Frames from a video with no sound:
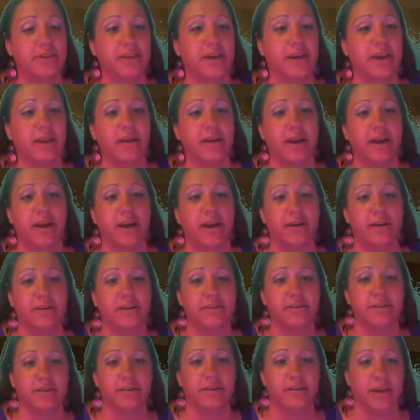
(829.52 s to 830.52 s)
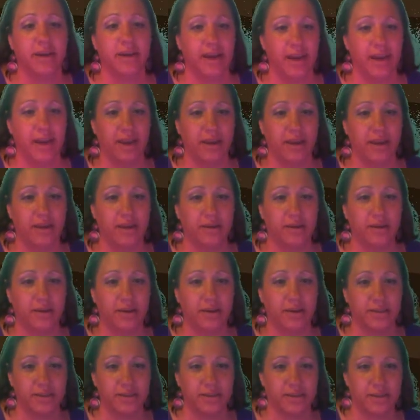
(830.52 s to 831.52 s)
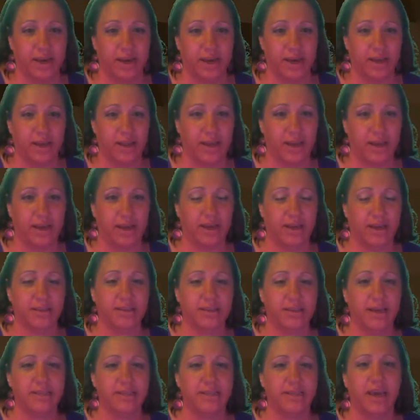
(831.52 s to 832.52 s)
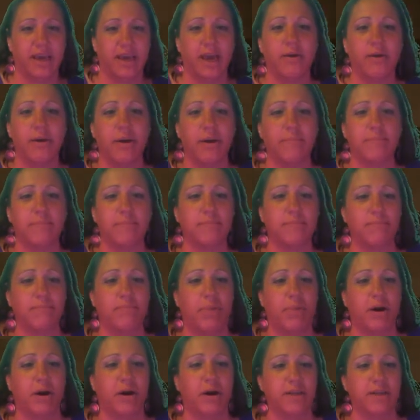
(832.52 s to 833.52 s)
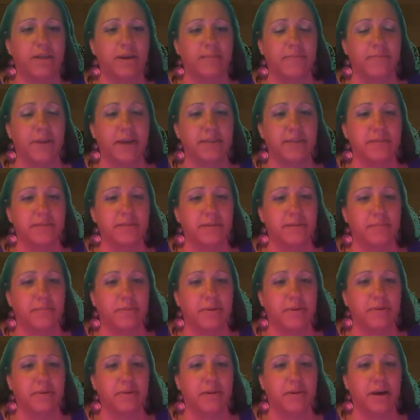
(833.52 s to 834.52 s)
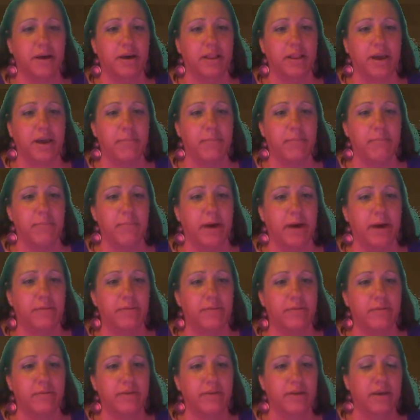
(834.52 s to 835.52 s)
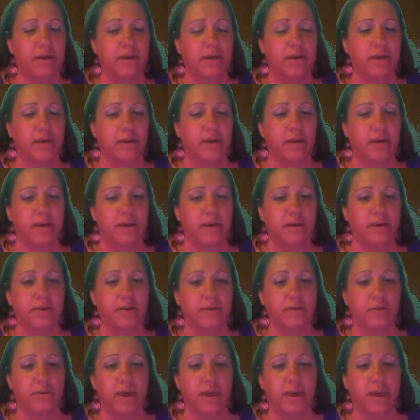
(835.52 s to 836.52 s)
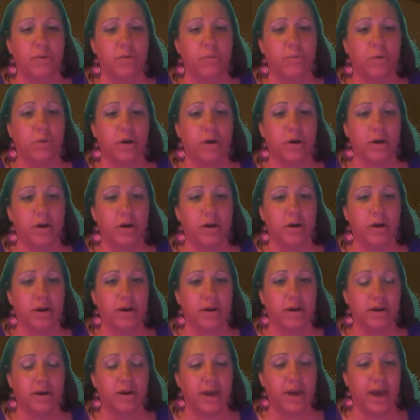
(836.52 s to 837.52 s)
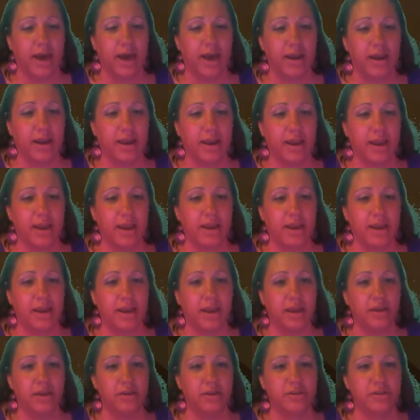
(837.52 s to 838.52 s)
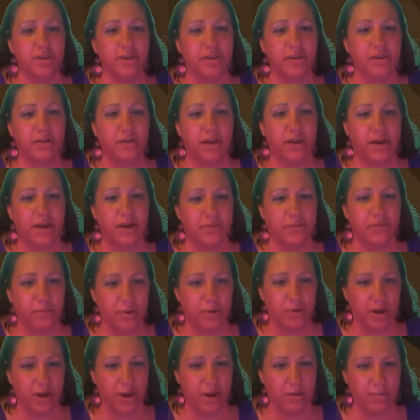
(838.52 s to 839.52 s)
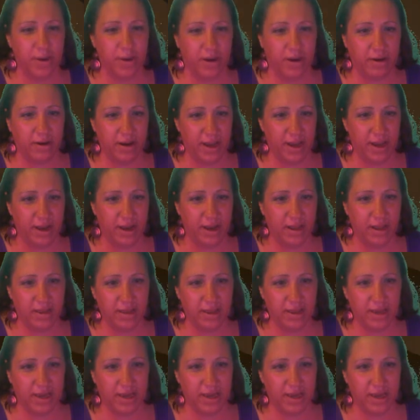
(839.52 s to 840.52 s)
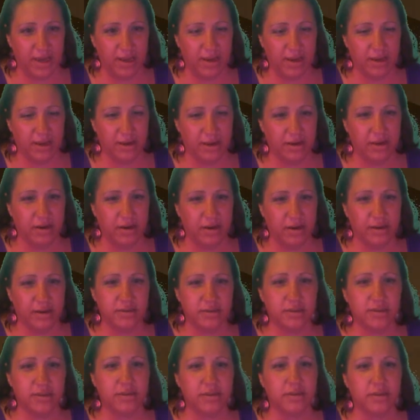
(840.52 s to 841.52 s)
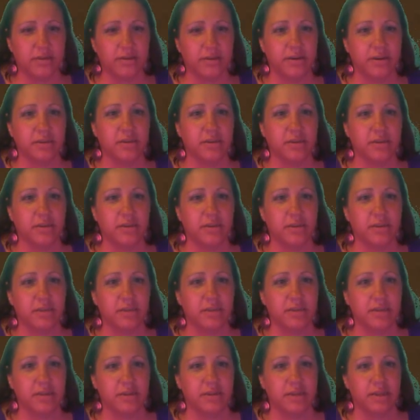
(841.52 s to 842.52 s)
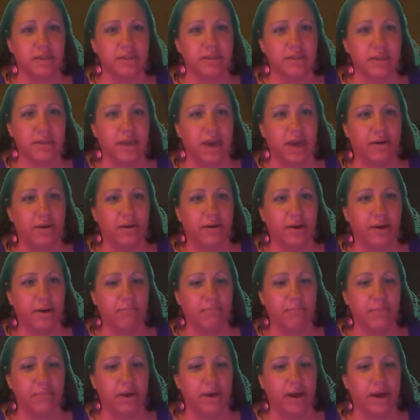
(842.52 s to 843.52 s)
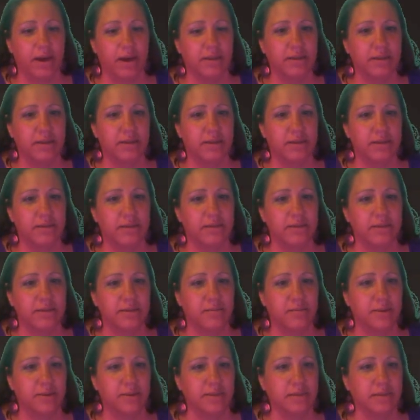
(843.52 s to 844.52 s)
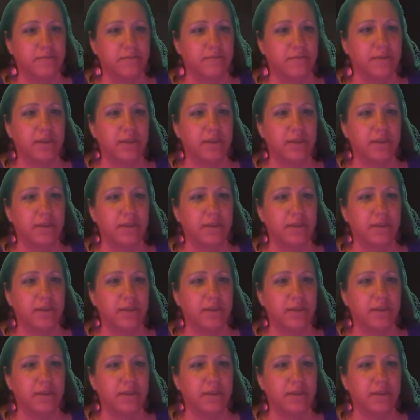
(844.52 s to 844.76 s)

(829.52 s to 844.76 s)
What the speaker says: in your house all night, you can just kind of like see how I parked up next to like a mountain? You can work at night and usually don't have to worry about anything getting you, just as long as you're sealed in. See how I didn't seal myself in